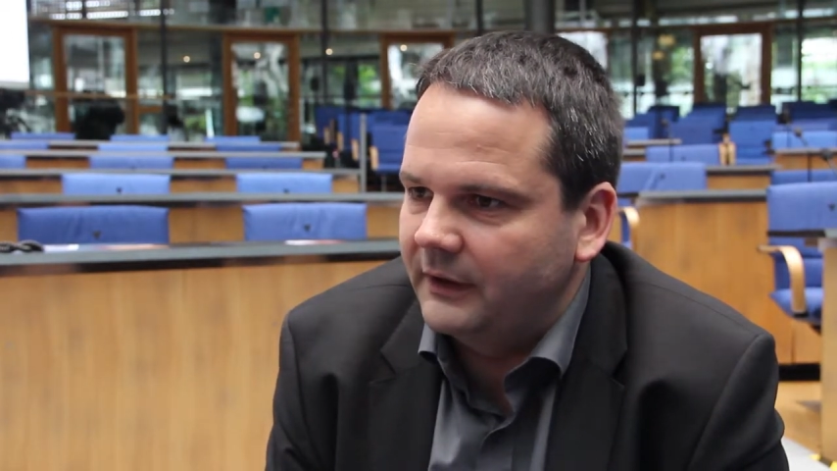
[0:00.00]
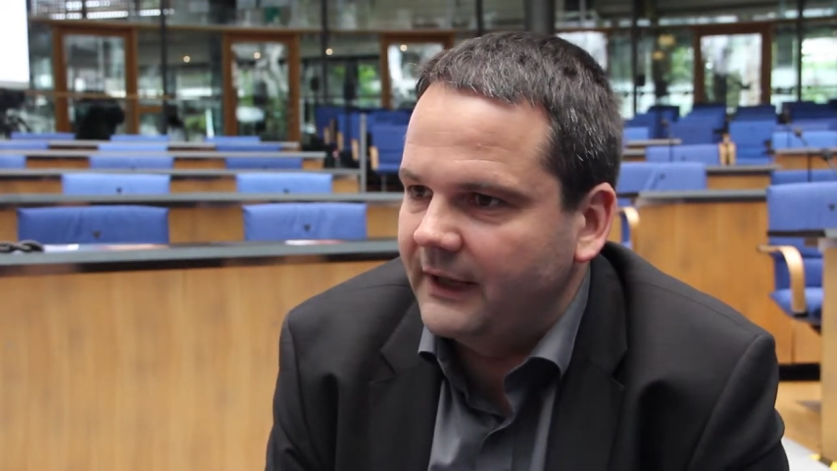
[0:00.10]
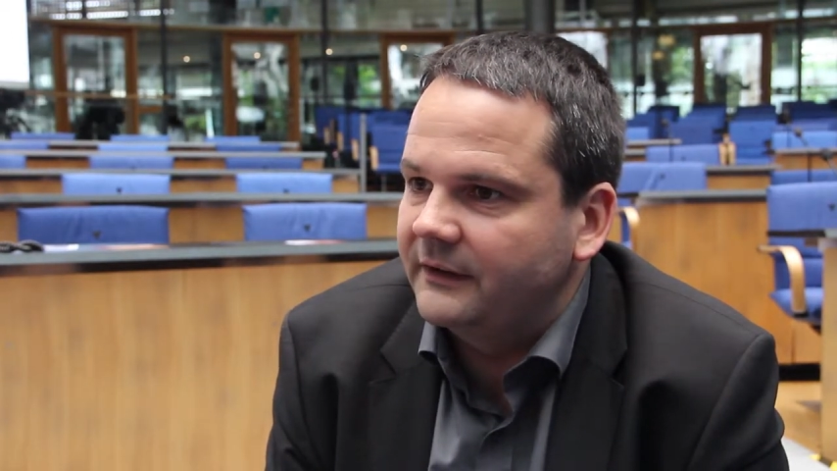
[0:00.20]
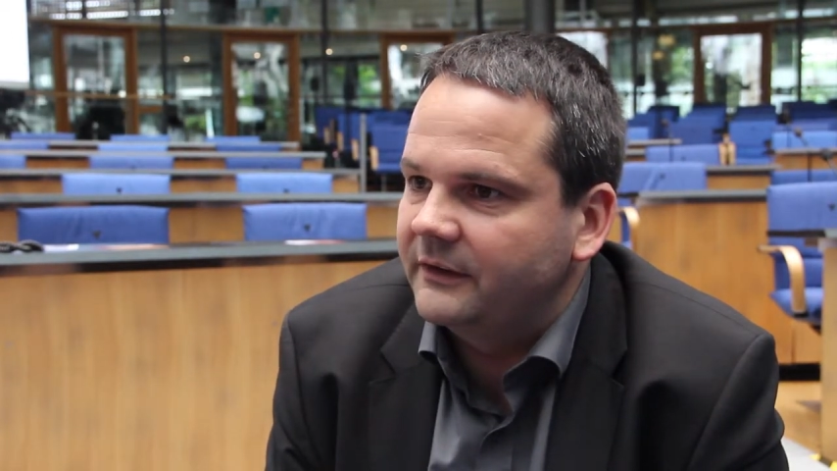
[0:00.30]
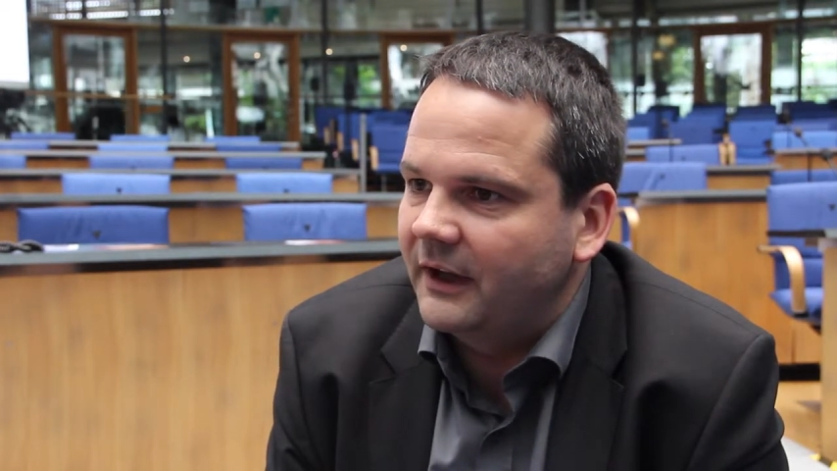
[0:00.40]

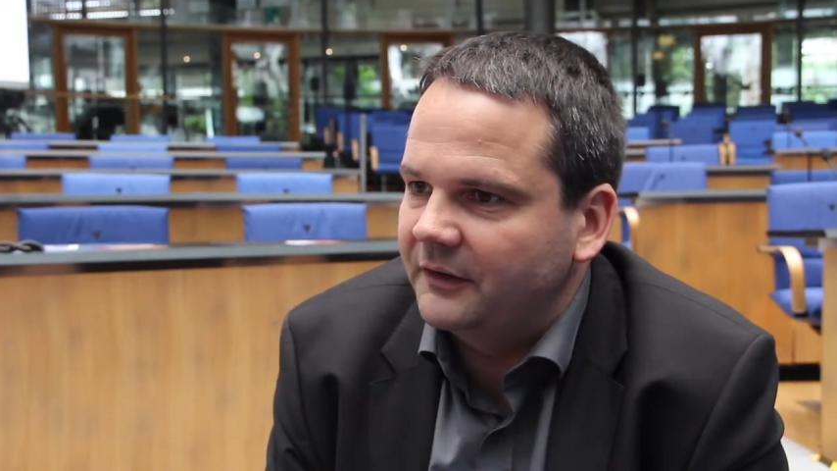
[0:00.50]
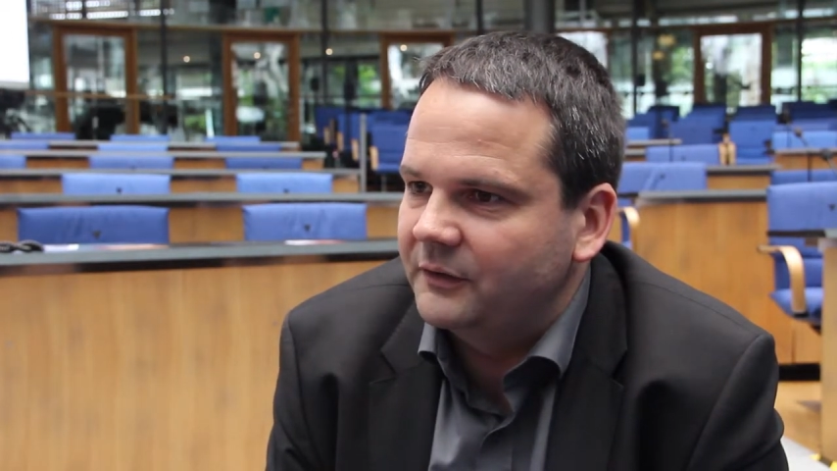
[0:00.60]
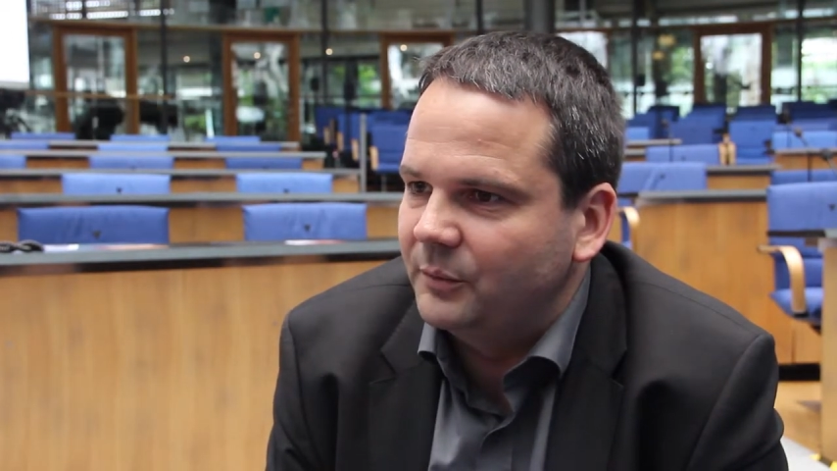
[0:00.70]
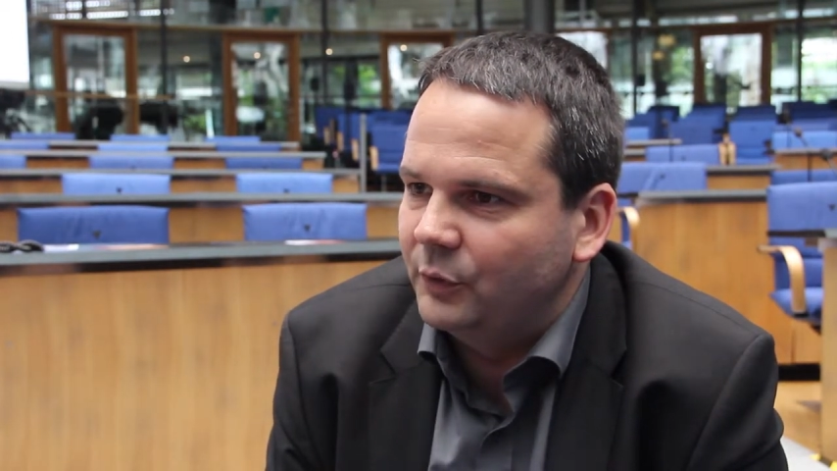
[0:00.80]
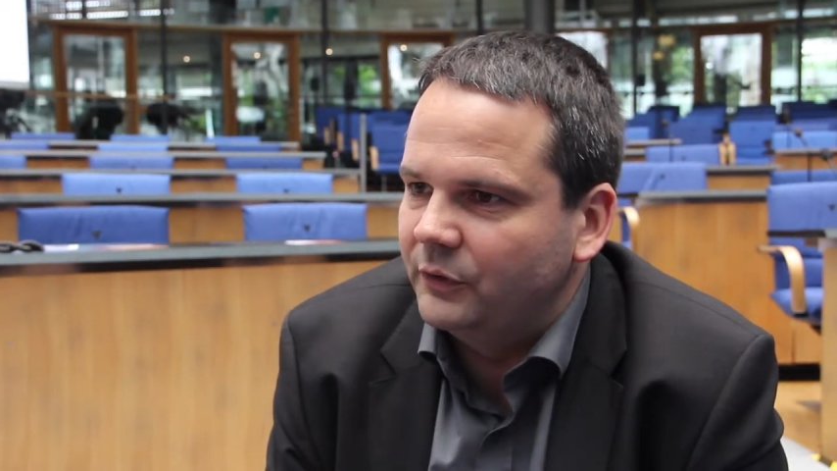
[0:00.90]
end
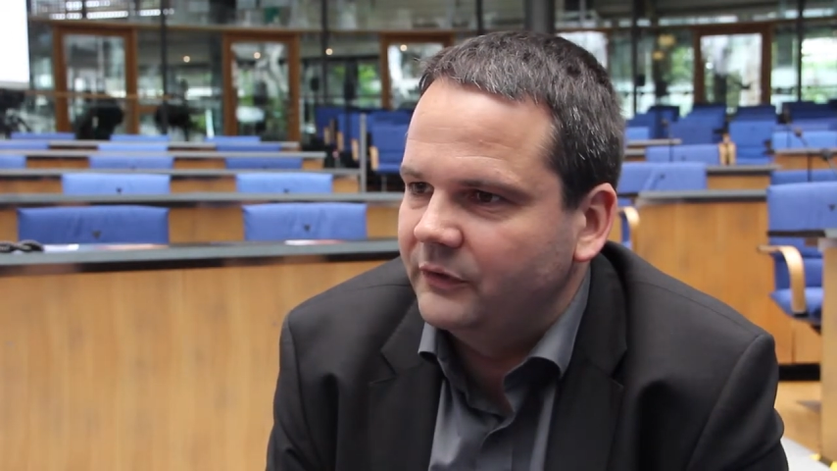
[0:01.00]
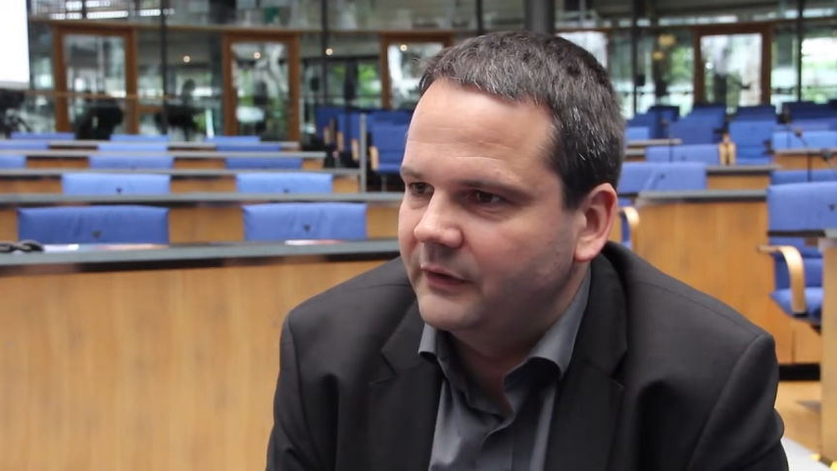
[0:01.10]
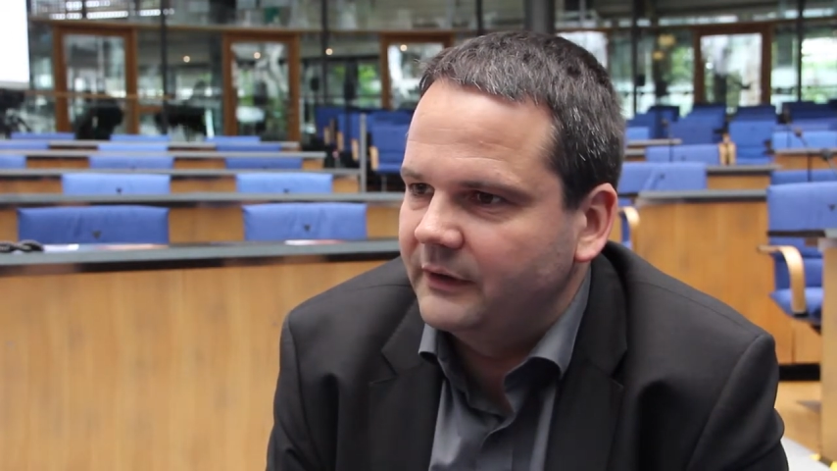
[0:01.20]
customers,